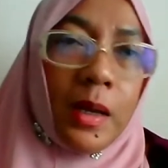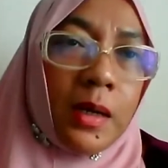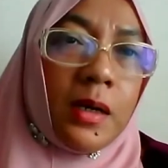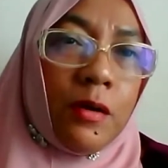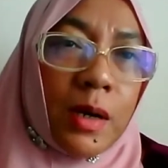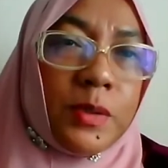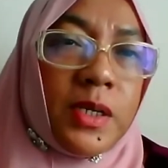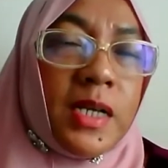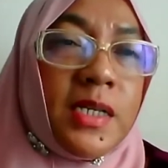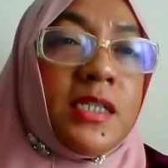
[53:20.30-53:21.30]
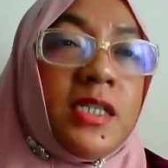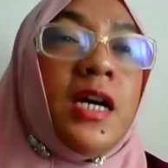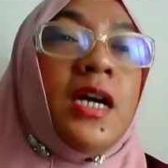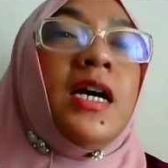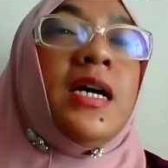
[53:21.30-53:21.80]
uh, corruption
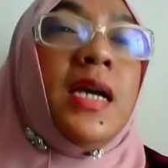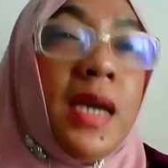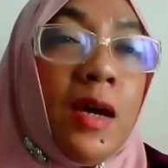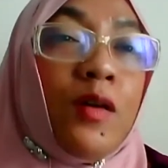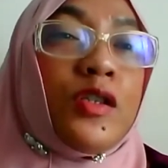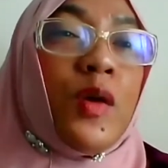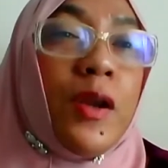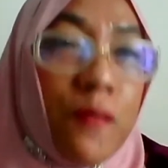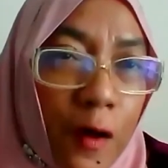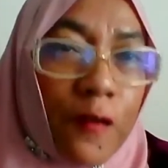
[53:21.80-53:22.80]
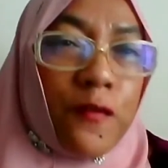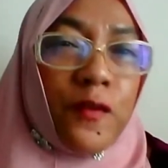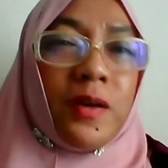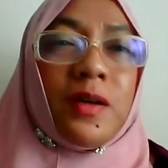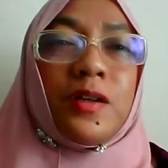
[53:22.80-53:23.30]
agency, he also involved.
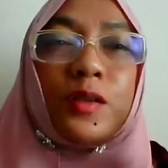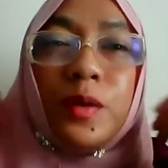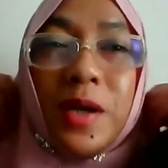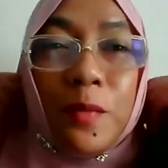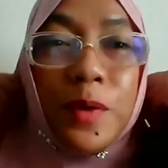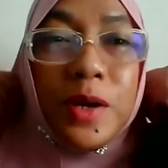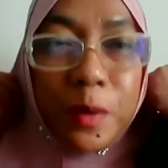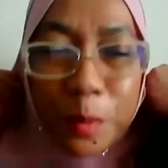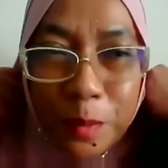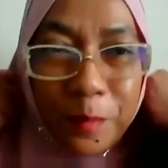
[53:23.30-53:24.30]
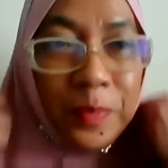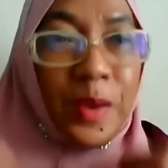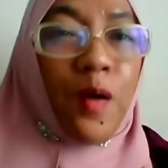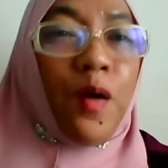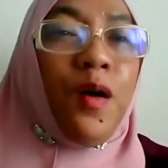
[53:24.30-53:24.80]
So that we know
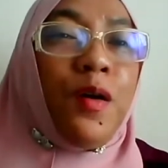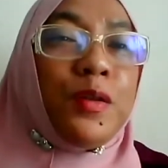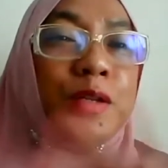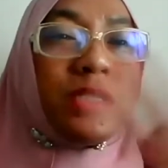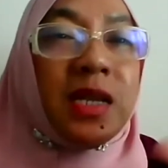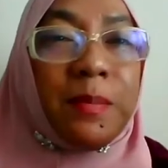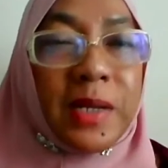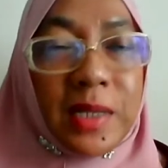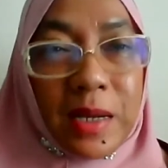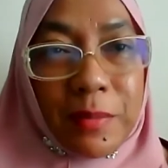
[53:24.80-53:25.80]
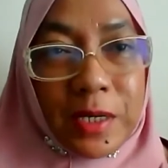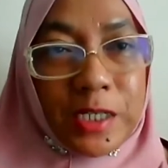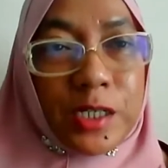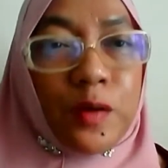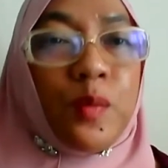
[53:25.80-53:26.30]
all those celebrity in
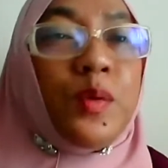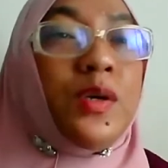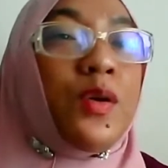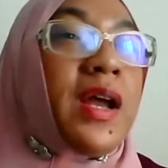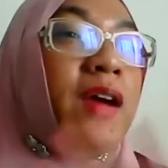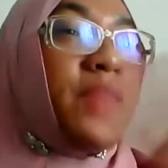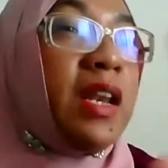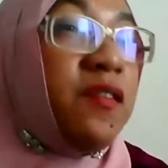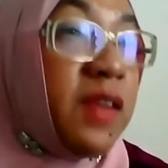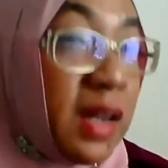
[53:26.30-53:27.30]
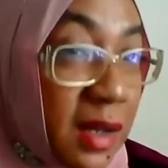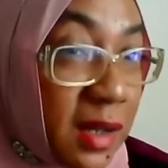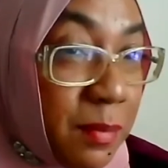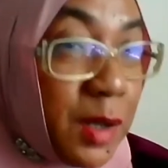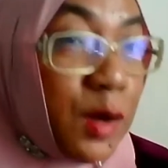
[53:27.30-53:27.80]
Malaysia who don't have any
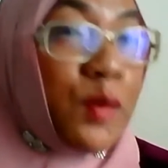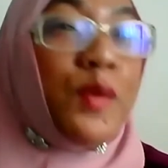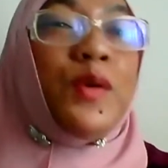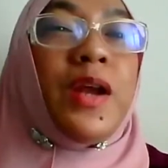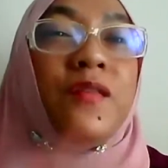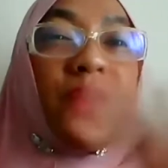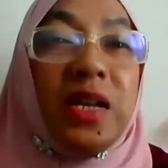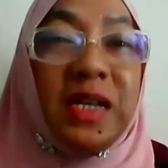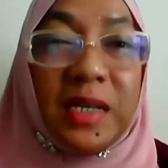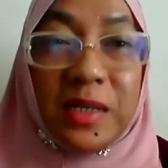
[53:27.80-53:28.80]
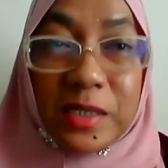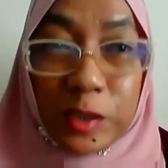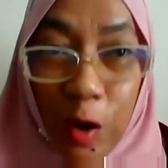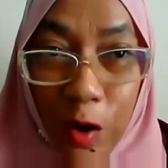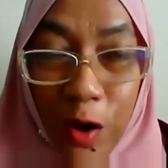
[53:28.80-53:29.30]
film, who don't have any
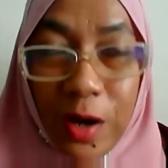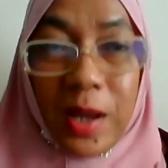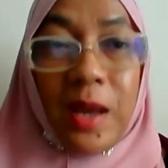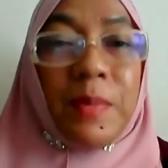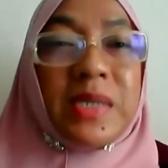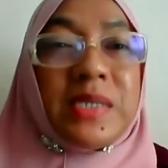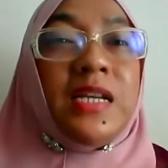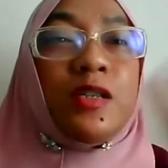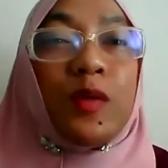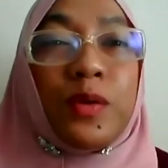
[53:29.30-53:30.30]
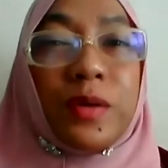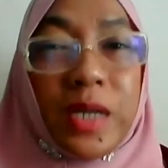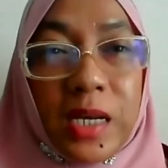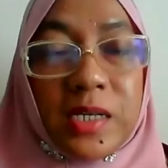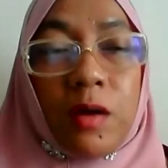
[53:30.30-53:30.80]
song, but suddenly so
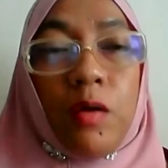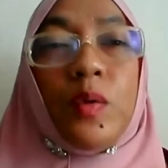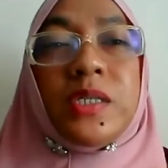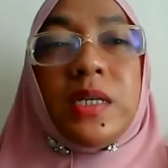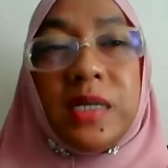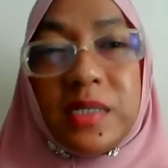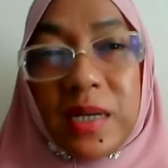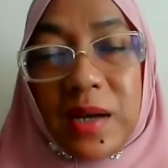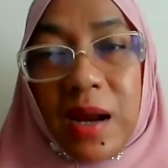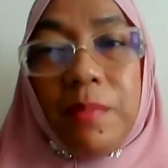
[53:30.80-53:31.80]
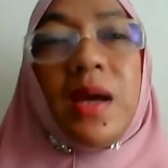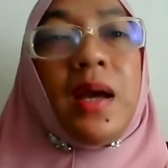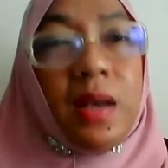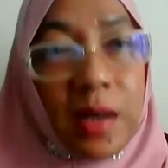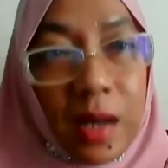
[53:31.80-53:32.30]
rich, always in Instagram,
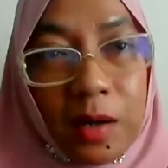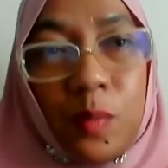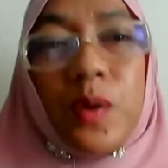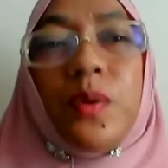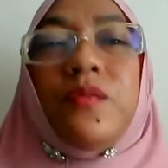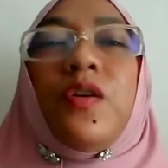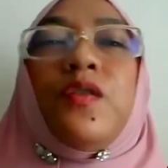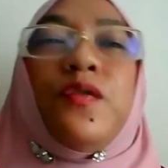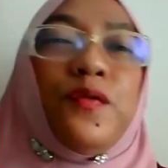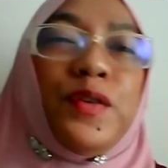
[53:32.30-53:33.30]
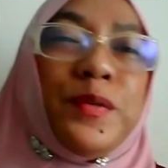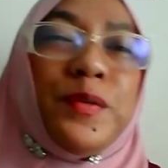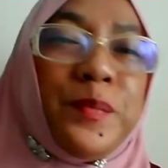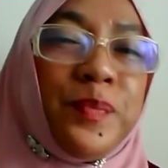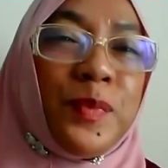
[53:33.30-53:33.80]
they are the one who involved.
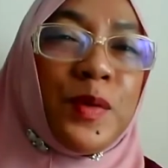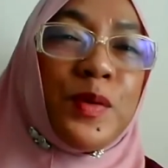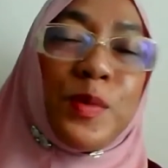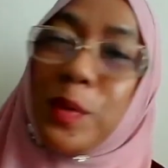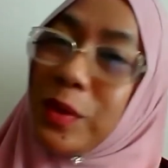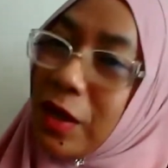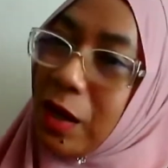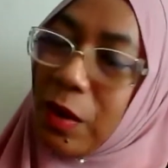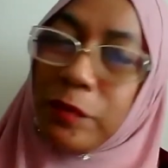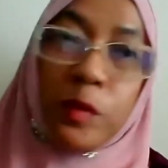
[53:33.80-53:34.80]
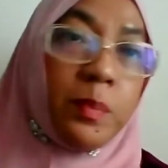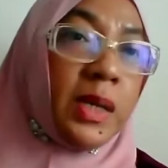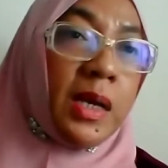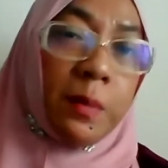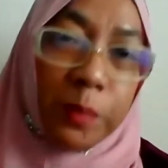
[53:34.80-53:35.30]
So they have to be